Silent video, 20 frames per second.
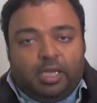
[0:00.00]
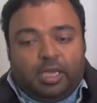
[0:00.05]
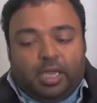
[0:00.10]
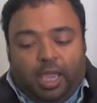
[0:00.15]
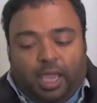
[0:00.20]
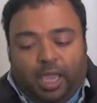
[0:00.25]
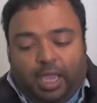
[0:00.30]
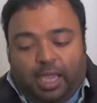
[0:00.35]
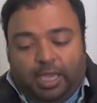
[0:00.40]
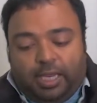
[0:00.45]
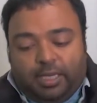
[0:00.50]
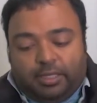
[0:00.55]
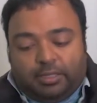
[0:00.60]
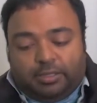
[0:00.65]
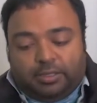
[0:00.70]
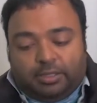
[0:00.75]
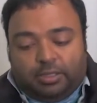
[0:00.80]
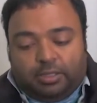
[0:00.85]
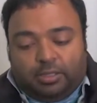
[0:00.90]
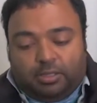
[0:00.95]

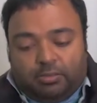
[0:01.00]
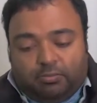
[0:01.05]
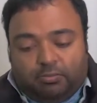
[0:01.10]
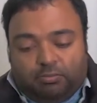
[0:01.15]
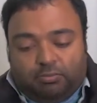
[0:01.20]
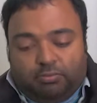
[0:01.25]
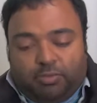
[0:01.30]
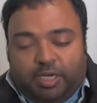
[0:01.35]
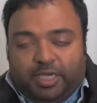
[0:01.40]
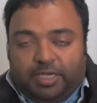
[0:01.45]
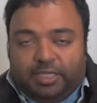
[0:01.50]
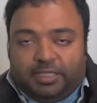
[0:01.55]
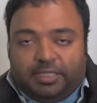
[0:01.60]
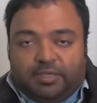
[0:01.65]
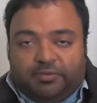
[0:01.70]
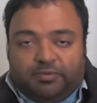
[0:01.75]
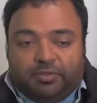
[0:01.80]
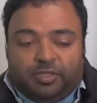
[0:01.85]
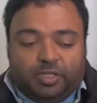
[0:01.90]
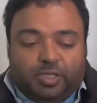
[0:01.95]
and my
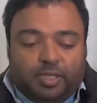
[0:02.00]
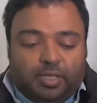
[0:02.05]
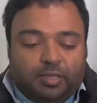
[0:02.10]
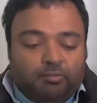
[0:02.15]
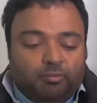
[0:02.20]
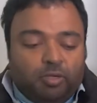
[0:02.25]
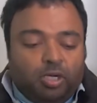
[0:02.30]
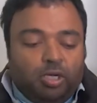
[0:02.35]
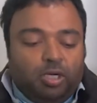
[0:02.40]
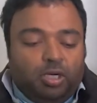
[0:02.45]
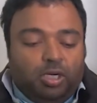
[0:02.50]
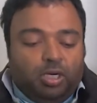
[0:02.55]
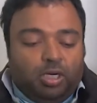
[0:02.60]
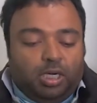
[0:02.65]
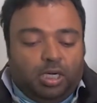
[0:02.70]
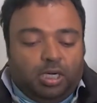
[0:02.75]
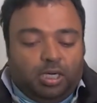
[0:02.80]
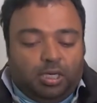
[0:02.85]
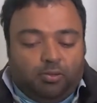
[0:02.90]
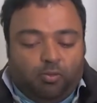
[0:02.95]
A7 III.
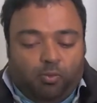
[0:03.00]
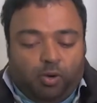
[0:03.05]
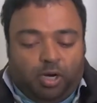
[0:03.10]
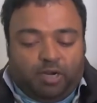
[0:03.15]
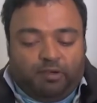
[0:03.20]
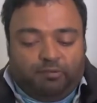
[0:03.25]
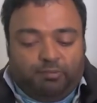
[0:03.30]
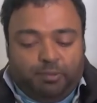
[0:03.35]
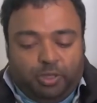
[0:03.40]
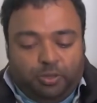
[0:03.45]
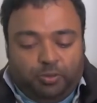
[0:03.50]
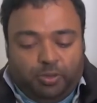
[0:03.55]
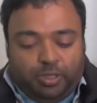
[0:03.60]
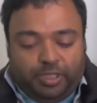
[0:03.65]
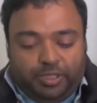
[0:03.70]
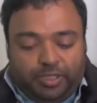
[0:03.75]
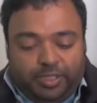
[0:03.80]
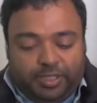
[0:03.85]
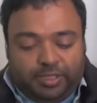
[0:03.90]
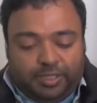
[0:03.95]
What I've been doing
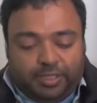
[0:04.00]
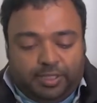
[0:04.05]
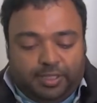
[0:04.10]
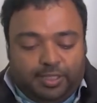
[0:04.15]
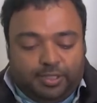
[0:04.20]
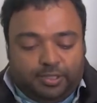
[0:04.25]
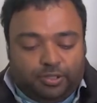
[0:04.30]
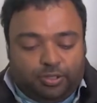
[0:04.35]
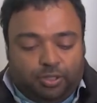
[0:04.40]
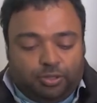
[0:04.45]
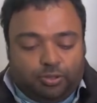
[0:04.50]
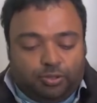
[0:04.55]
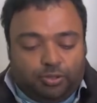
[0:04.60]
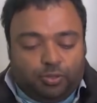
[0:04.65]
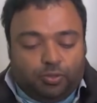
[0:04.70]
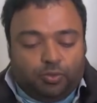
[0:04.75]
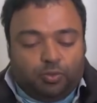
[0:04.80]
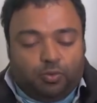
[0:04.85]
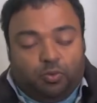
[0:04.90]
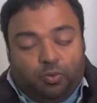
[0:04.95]
recently is
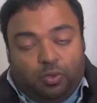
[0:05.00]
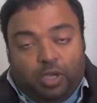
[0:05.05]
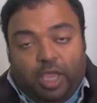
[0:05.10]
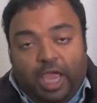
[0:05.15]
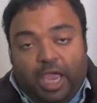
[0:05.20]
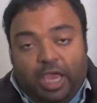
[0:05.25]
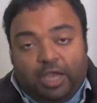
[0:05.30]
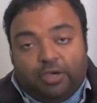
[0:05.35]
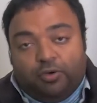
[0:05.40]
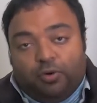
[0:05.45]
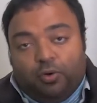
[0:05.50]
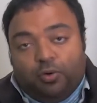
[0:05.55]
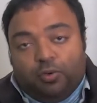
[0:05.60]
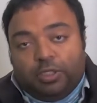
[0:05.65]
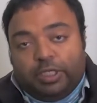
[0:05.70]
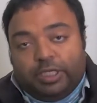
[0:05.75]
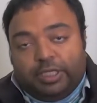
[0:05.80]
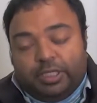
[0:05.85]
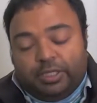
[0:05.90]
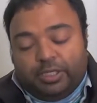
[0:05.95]
also hand
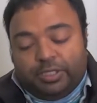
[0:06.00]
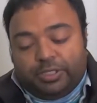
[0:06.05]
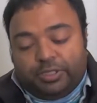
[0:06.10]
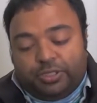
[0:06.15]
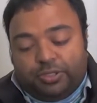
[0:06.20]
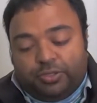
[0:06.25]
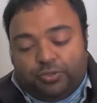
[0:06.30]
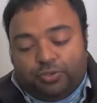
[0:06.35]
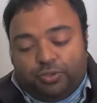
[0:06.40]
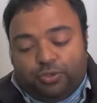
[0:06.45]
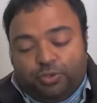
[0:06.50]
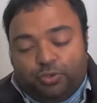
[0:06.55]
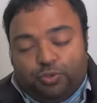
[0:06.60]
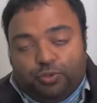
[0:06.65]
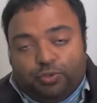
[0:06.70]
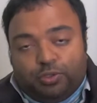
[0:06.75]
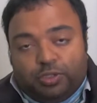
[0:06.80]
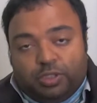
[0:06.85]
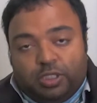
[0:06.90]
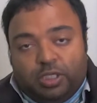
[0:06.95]
holding this to
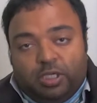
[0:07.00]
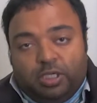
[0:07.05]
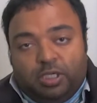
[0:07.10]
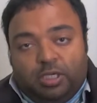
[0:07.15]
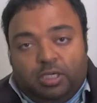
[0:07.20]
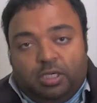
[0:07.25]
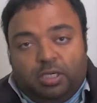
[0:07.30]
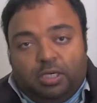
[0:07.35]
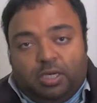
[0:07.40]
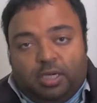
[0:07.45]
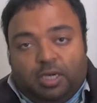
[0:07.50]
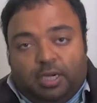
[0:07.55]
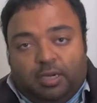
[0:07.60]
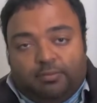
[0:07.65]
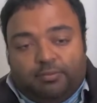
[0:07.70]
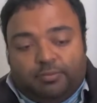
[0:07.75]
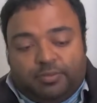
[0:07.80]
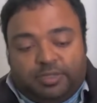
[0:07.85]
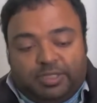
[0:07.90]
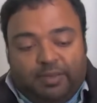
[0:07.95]
shoot
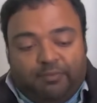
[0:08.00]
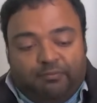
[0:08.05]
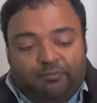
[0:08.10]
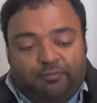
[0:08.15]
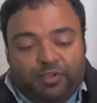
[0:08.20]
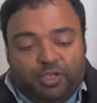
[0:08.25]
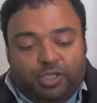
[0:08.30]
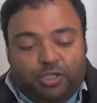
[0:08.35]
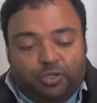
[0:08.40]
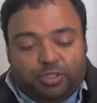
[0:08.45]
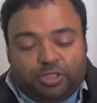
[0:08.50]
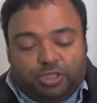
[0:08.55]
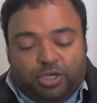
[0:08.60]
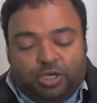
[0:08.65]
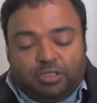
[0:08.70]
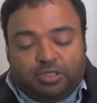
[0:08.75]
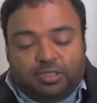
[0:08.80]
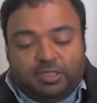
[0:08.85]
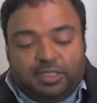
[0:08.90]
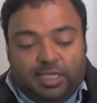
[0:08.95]
some video. It's
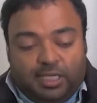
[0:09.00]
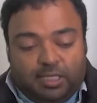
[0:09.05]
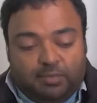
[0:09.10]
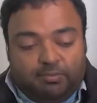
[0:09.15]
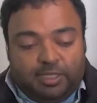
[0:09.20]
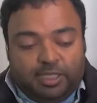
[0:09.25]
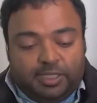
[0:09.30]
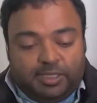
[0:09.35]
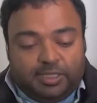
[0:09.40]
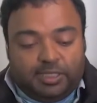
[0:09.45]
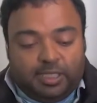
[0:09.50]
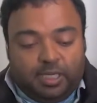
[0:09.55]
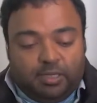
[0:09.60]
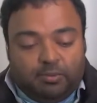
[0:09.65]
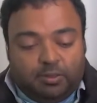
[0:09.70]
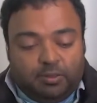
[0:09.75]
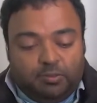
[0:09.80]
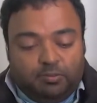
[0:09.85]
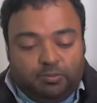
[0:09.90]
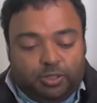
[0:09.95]
not terribly
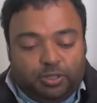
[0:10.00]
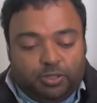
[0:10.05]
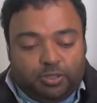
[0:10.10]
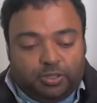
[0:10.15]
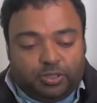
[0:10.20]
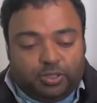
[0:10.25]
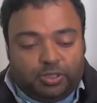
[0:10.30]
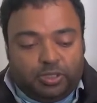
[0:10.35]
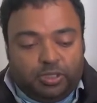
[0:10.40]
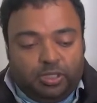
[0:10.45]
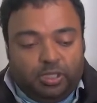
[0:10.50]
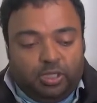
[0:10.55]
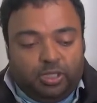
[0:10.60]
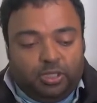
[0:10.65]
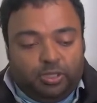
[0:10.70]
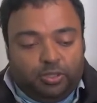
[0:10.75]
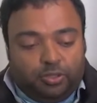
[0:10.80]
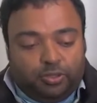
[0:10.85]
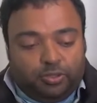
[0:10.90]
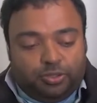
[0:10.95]
stable because
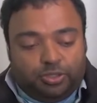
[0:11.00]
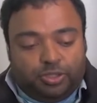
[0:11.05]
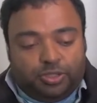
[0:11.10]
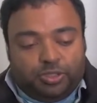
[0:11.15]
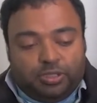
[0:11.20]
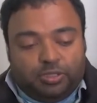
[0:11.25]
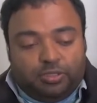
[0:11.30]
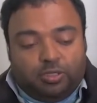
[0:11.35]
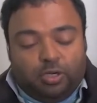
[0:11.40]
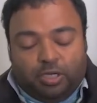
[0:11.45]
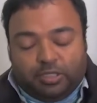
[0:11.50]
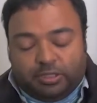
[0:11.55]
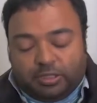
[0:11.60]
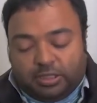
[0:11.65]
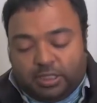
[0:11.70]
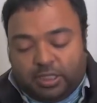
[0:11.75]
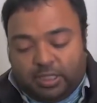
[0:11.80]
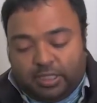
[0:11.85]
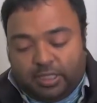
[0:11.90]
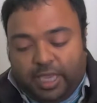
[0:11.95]
you still got
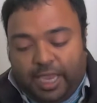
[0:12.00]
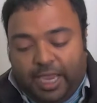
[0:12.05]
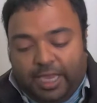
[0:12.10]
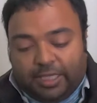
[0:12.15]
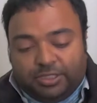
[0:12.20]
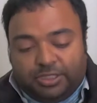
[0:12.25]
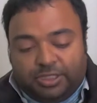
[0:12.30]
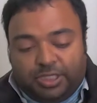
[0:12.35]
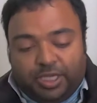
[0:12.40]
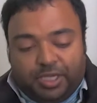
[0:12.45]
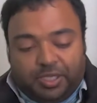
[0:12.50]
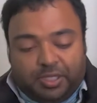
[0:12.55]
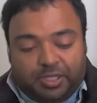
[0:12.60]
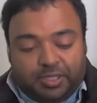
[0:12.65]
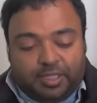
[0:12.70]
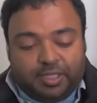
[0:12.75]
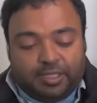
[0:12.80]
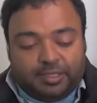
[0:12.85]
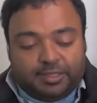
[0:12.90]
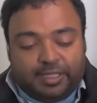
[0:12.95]
handshake and
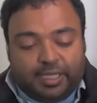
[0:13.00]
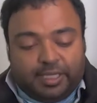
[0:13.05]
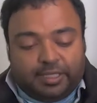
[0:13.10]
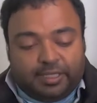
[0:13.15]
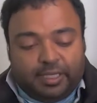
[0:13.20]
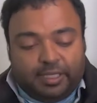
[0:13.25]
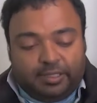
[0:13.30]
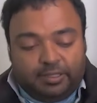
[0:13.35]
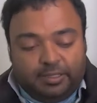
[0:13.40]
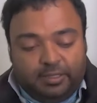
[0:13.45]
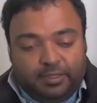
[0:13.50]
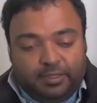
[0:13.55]
things like that,